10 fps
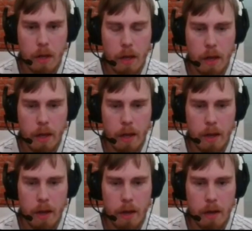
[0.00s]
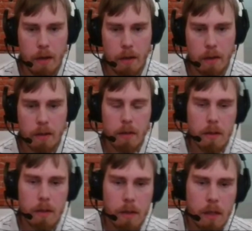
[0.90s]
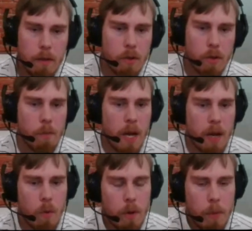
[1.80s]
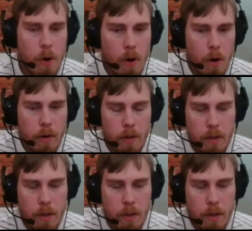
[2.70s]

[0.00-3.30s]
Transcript: and even though black won a pawn,